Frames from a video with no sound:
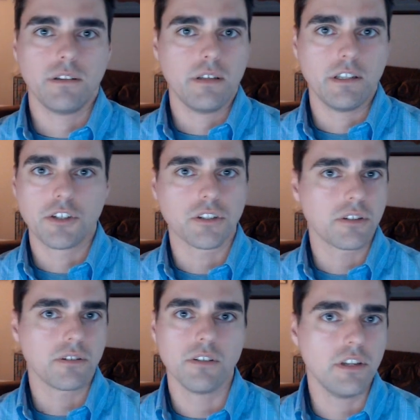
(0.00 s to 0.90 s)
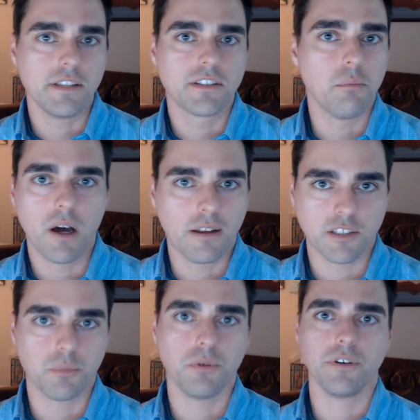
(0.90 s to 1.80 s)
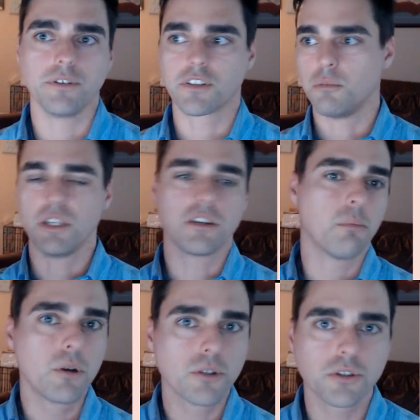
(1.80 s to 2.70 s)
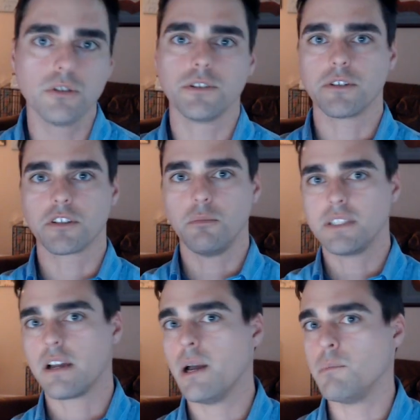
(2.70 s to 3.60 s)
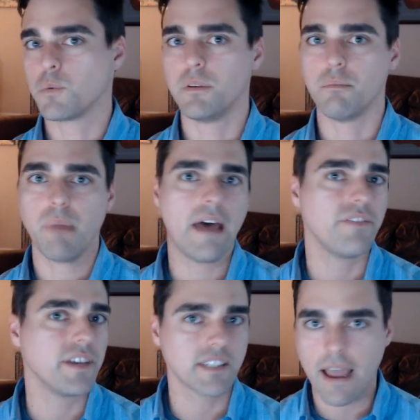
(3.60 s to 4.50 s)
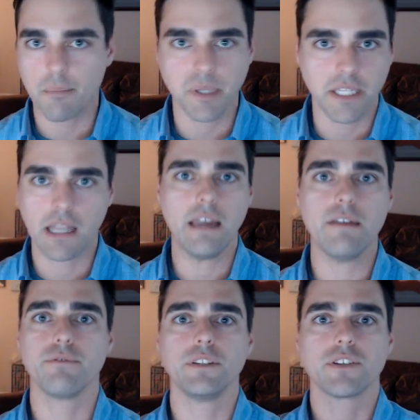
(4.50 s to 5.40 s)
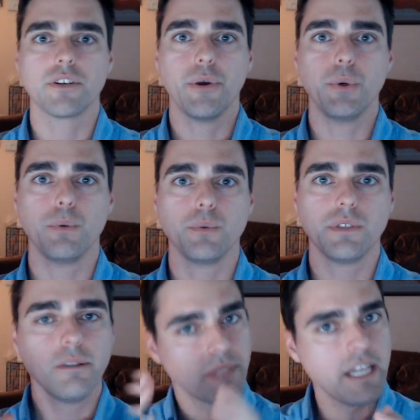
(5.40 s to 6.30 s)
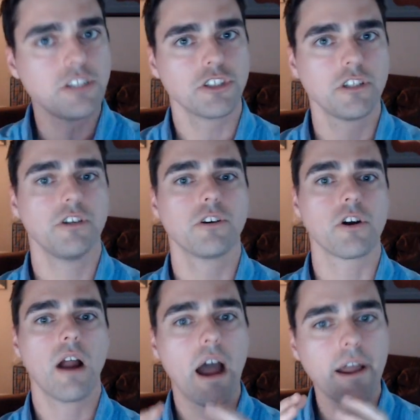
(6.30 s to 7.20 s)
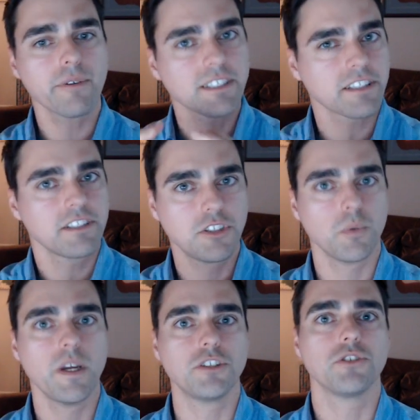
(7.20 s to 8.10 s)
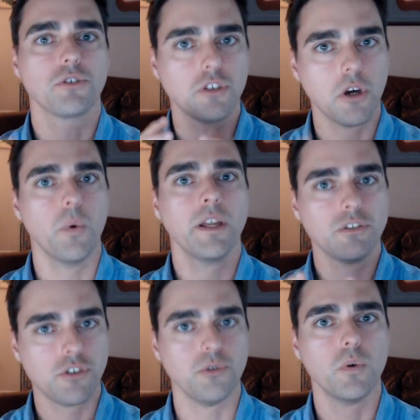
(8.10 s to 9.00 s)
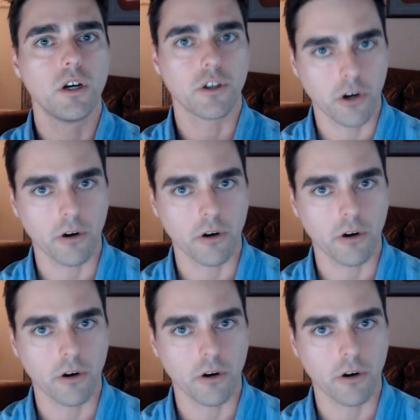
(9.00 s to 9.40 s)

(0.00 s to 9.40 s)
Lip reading: It's impossible. There's going to be commercials. There's going to be times when bad things happen in life. And so temptation is going to occur. High-risk situations are going to occur.